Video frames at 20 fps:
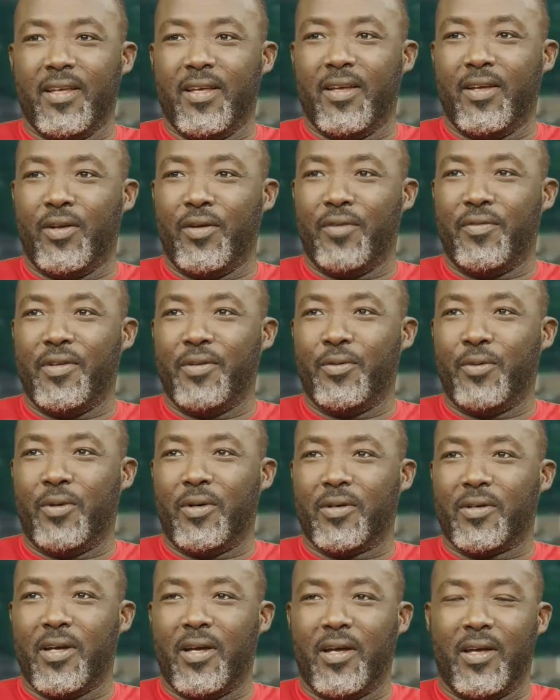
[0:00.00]
a lovely
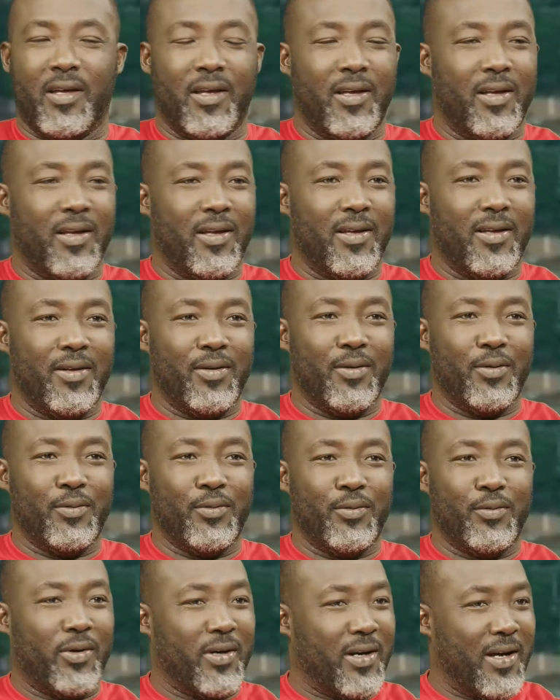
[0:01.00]

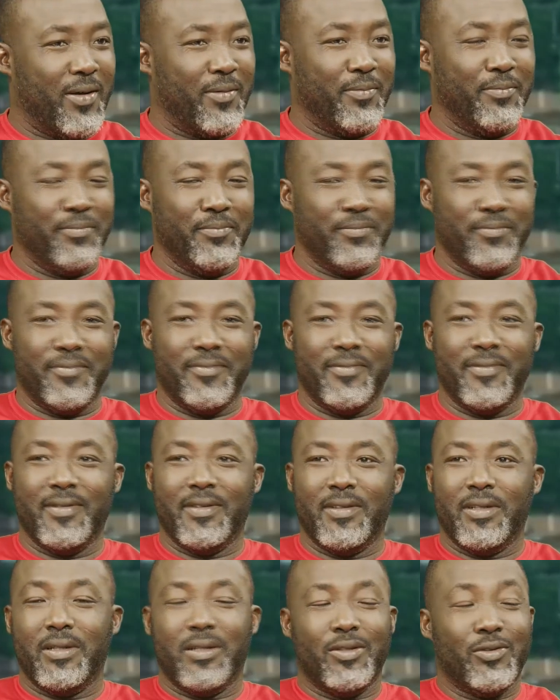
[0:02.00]
welcome
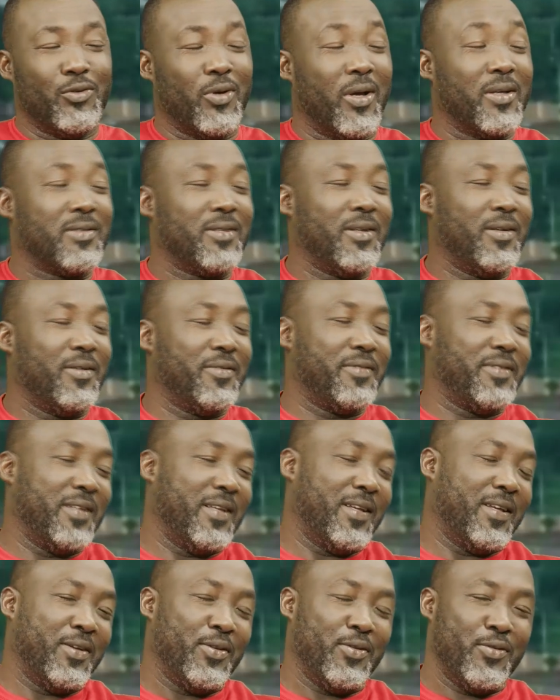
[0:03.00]
to ourselves
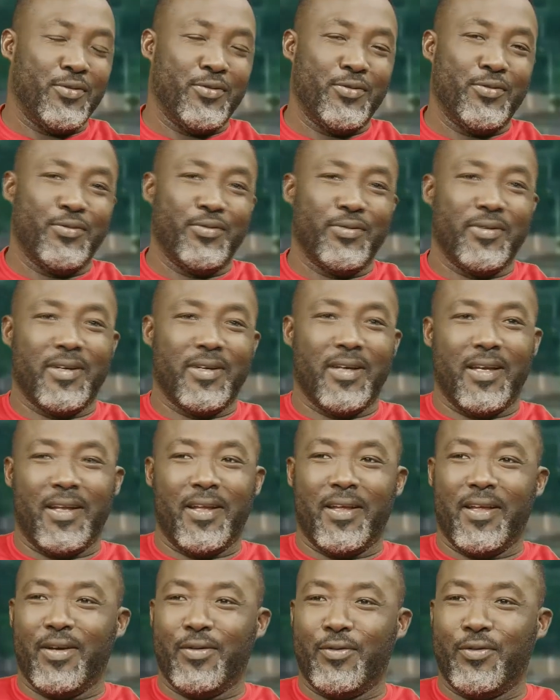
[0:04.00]
here, you, and
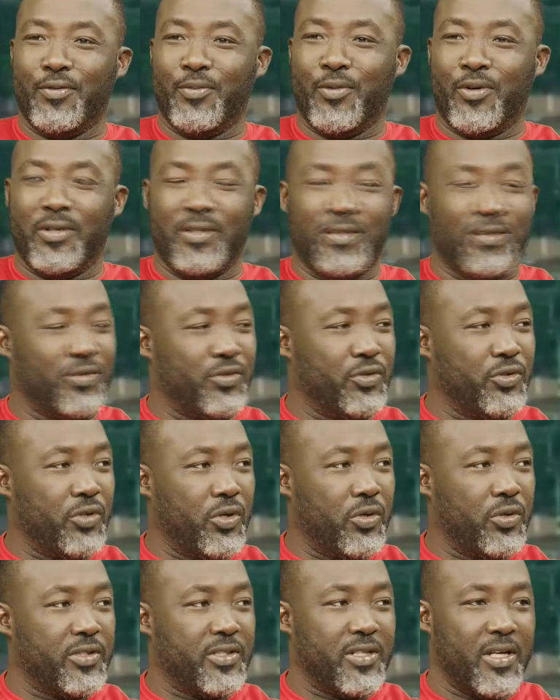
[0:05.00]
a good morning to
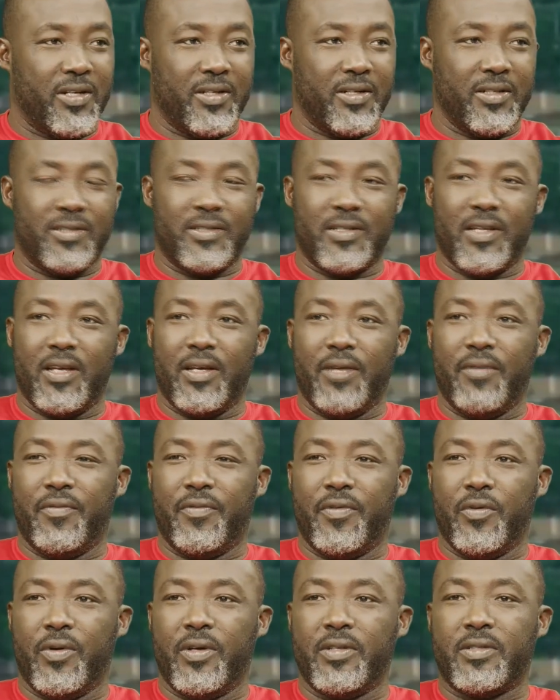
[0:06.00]
your cherished
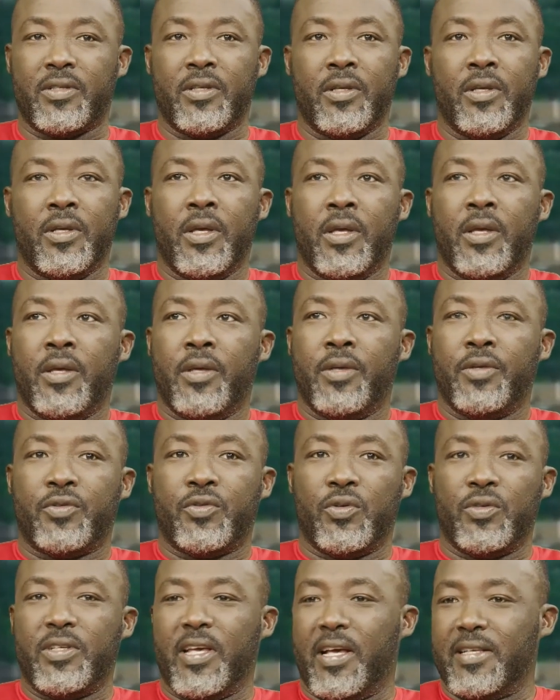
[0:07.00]
viewers.
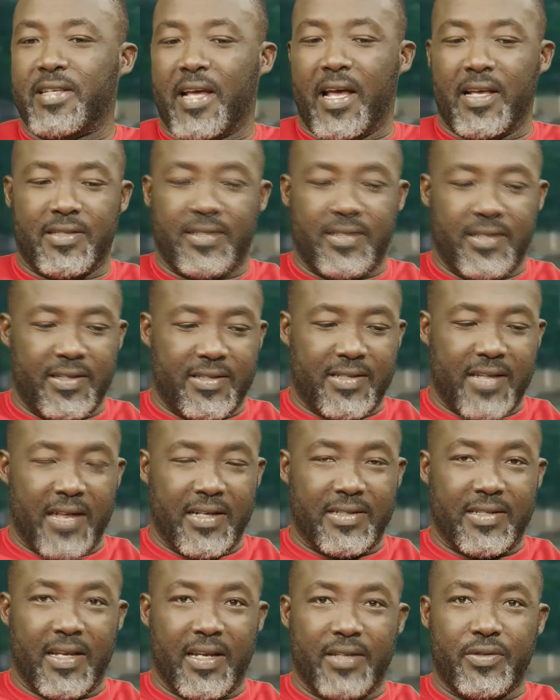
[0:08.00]
So just as he
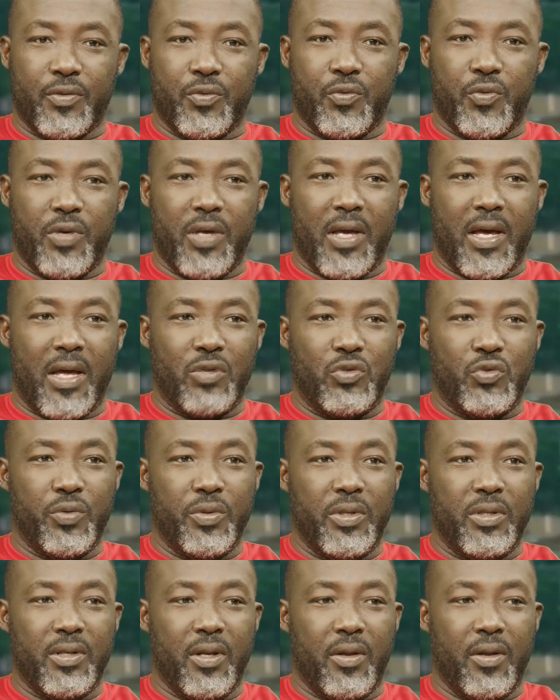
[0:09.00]
started, we are
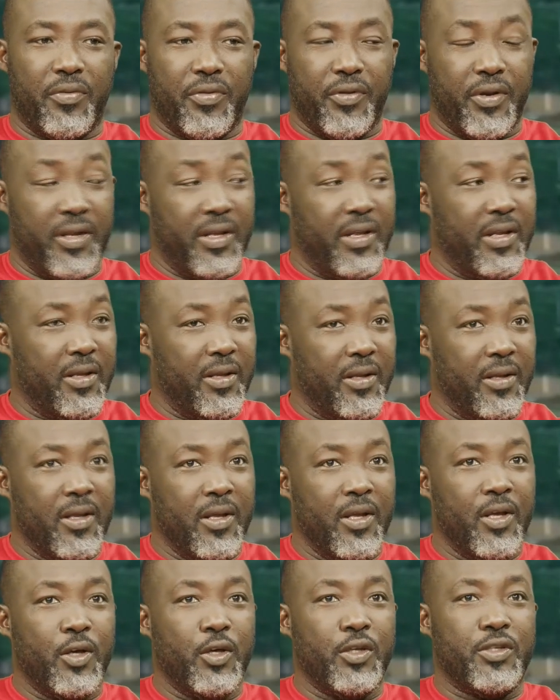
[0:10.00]
doing 3.
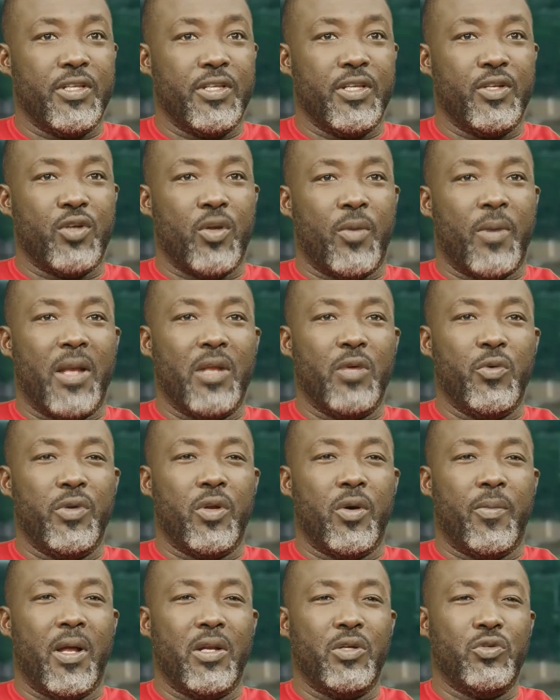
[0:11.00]
You see, we
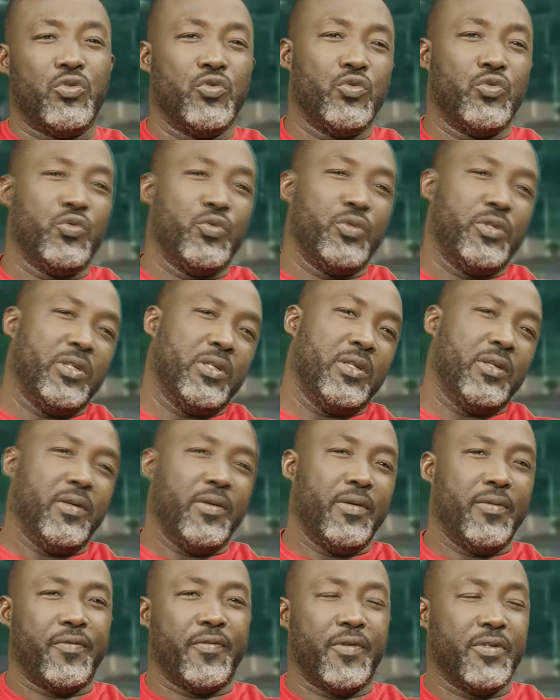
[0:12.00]
normally do the
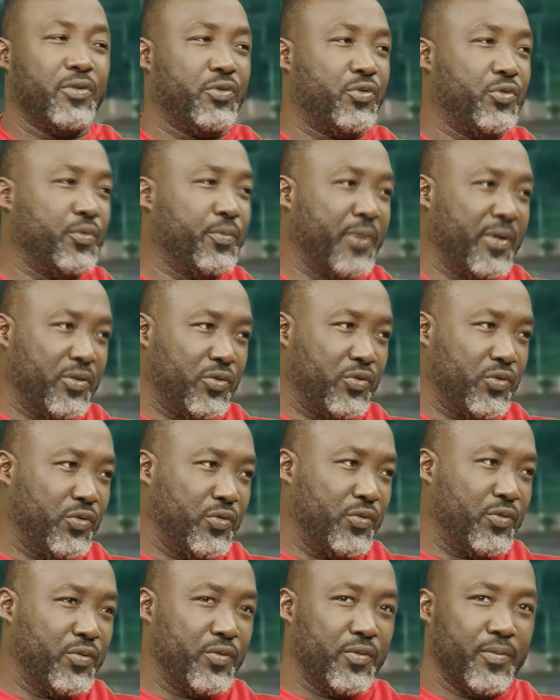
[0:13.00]
42.2.
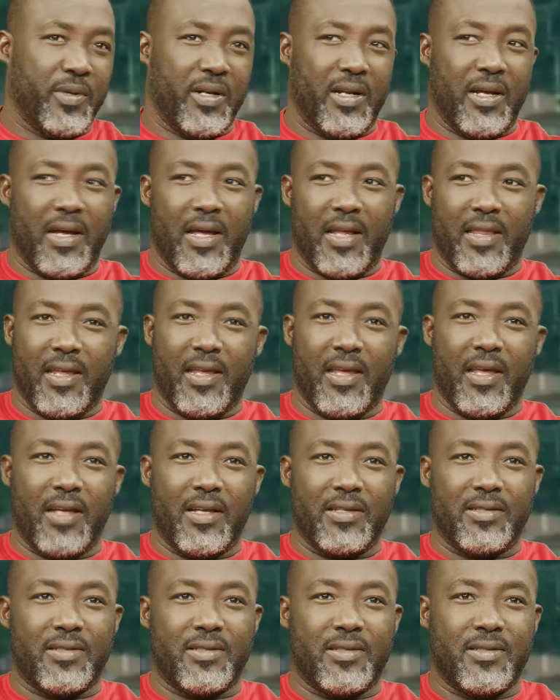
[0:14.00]
But I think he
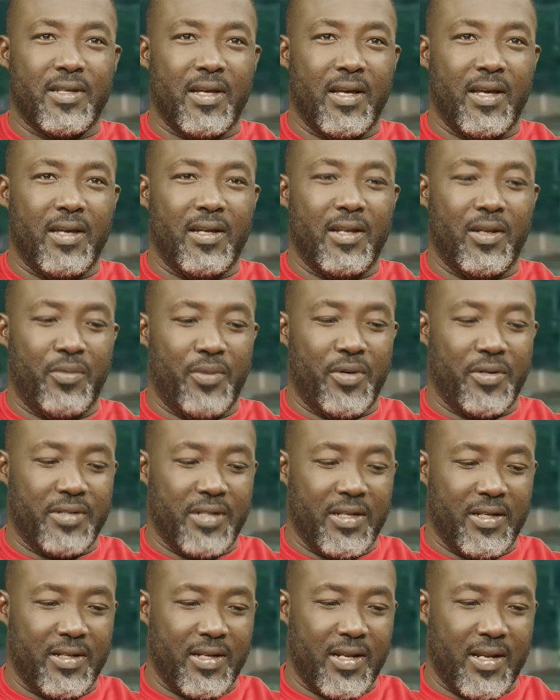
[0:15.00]
has
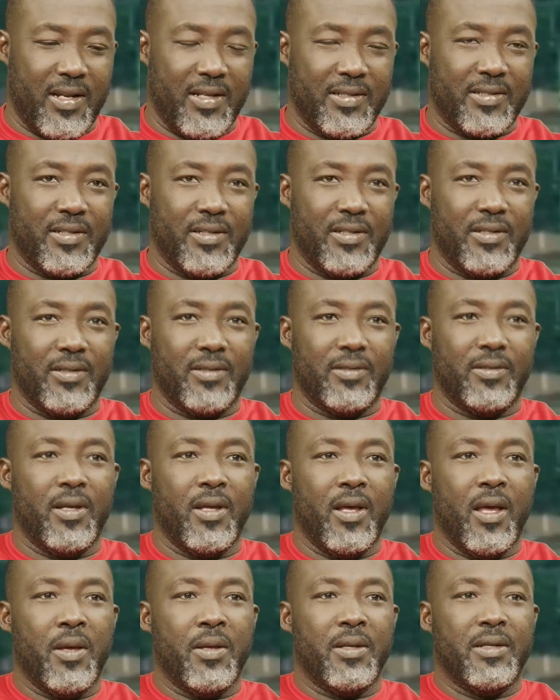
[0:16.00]
elaborated a little.
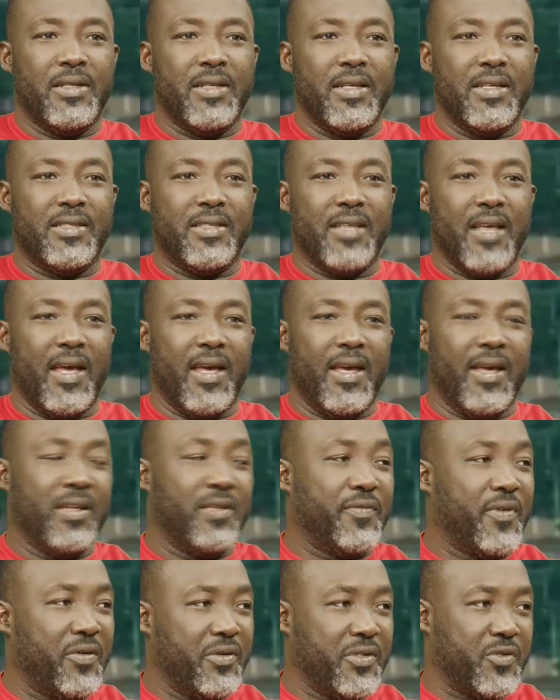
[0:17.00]
This year is a
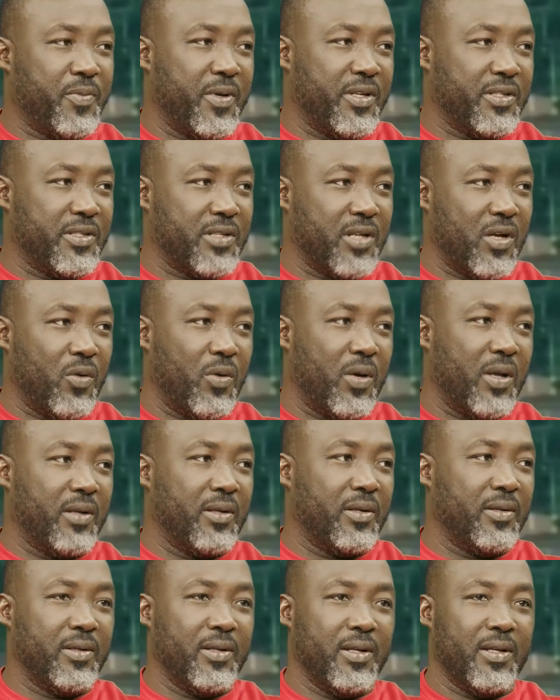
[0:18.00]
very special
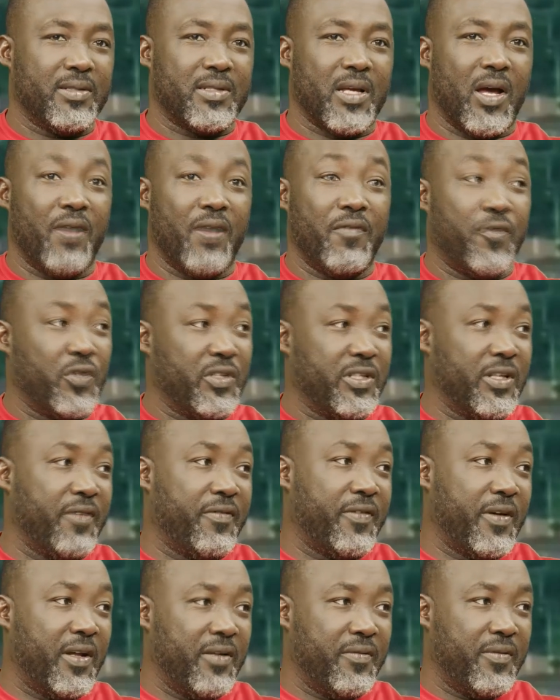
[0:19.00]
one. It's our
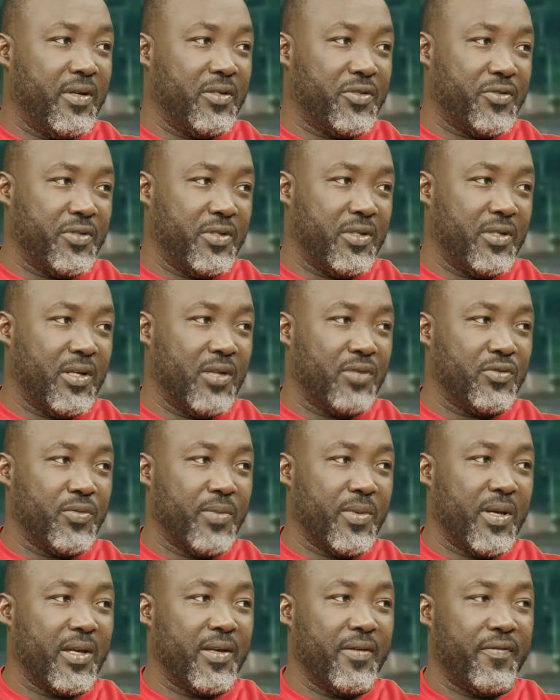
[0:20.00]
40th anniversary,
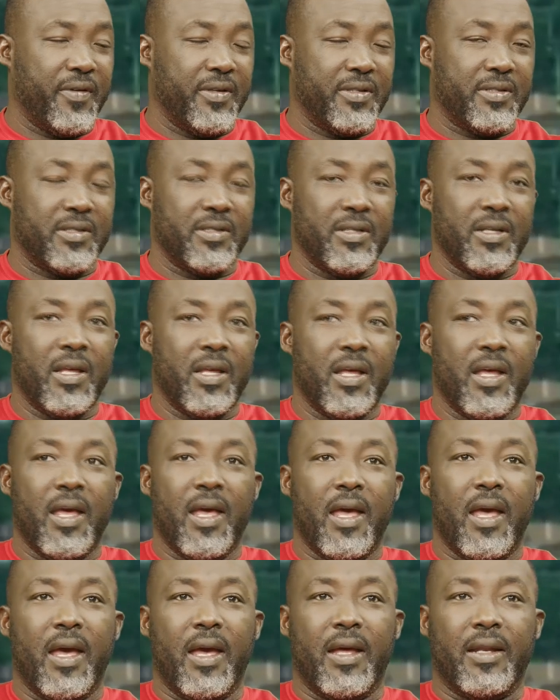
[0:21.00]
Dansoman Keep Fit.
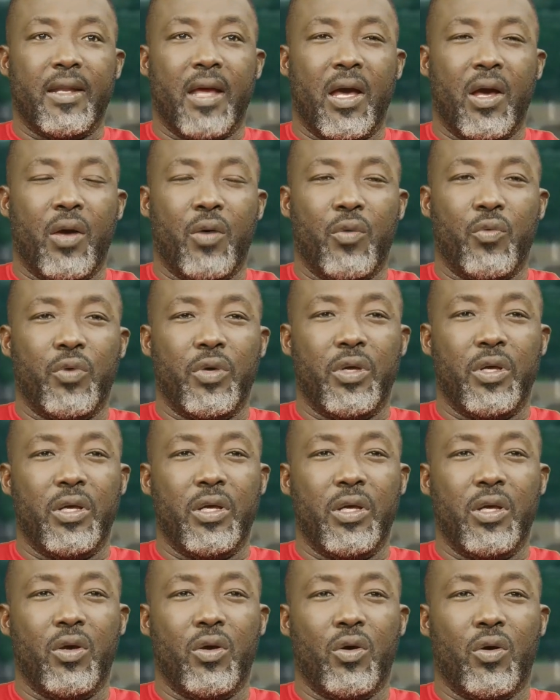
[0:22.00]
And
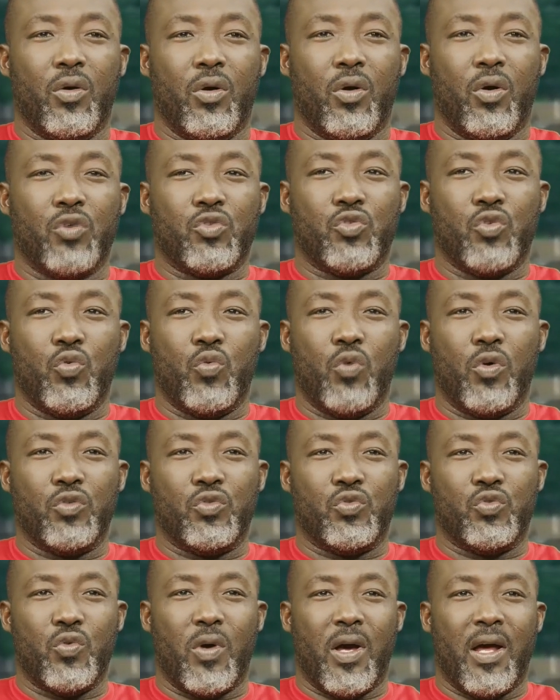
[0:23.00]
we also want
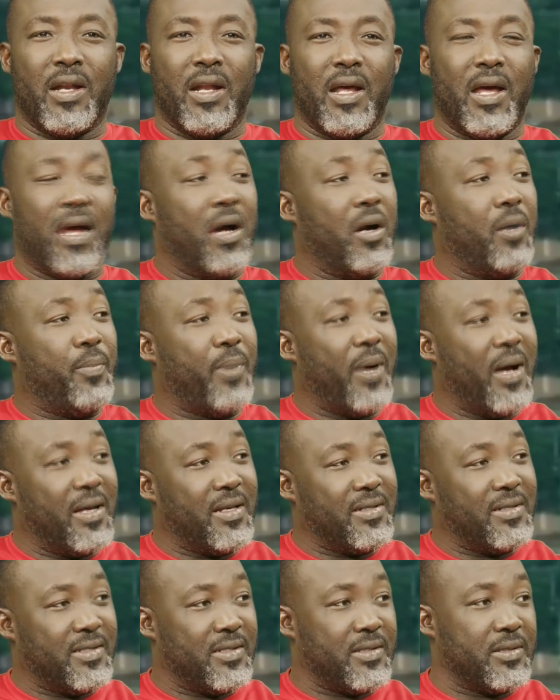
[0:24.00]
to honor our
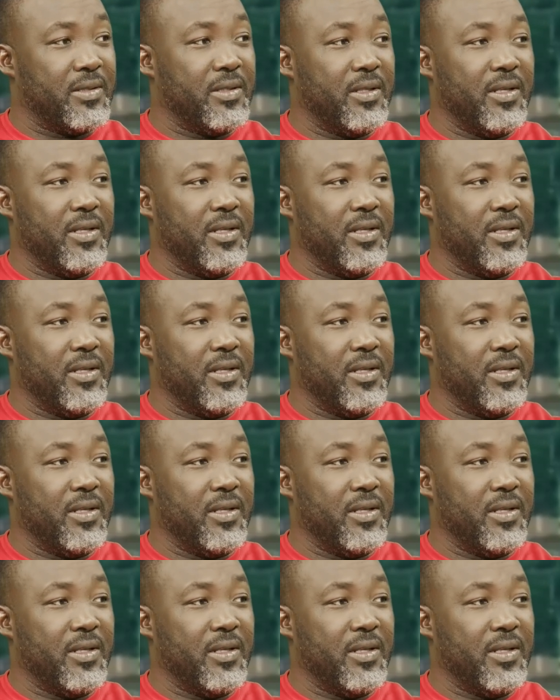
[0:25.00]
past